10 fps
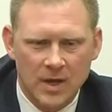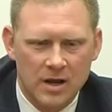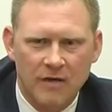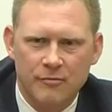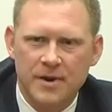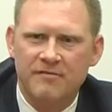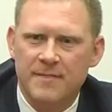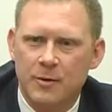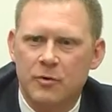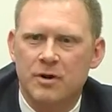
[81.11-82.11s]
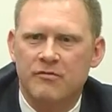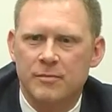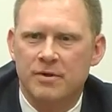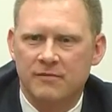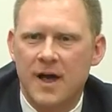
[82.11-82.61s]
government of men, we're a
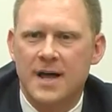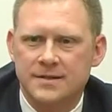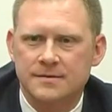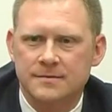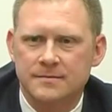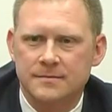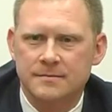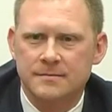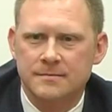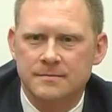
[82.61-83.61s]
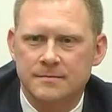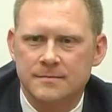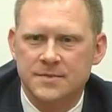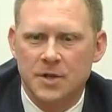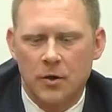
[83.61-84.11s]
government of laws.
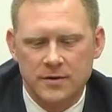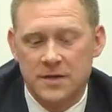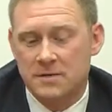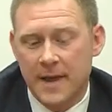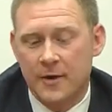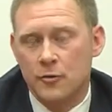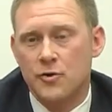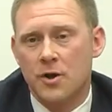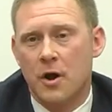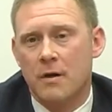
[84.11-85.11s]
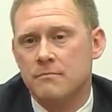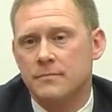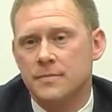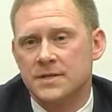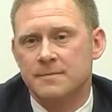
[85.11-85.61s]
So it doesn't matter who you are,
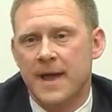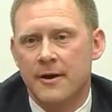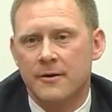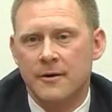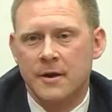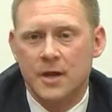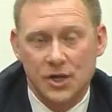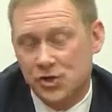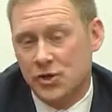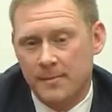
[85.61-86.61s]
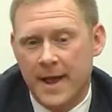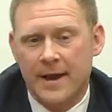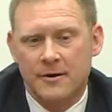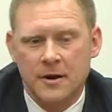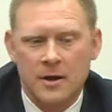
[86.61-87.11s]
doesn't matter. It shouldn't
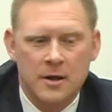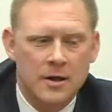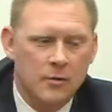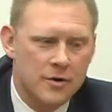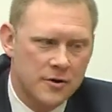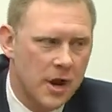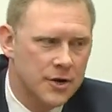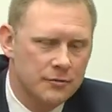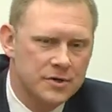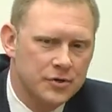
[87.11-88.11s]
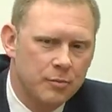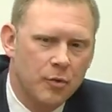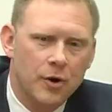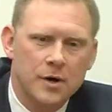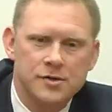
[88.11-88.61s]
matter whether or not you're rich or
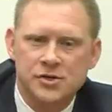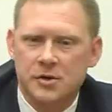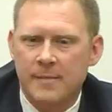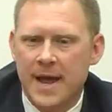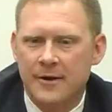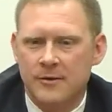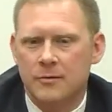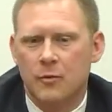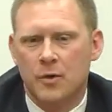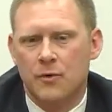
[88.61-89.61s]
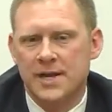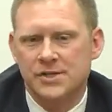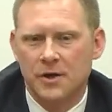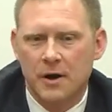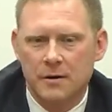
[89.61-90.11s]
poor, shouldn't matter what
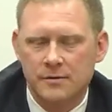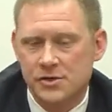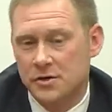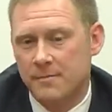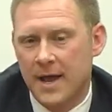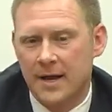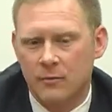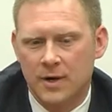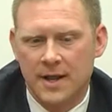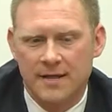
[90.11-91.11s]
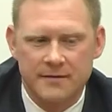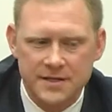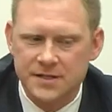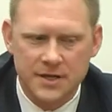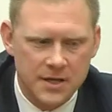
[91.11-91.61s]
race you are, shouldn't matter what
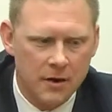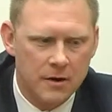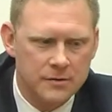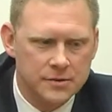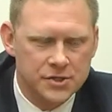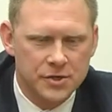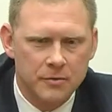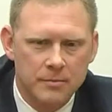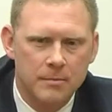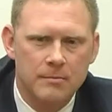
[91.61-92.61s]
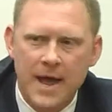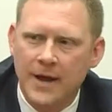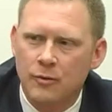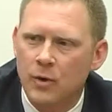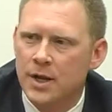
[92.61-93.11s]
ethnicity you are, shouldn't
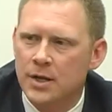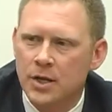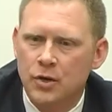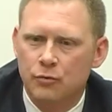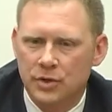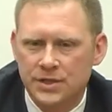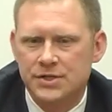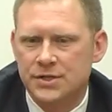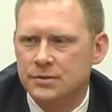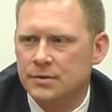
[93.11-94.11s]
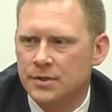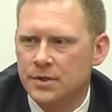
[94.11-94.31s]
matter what religion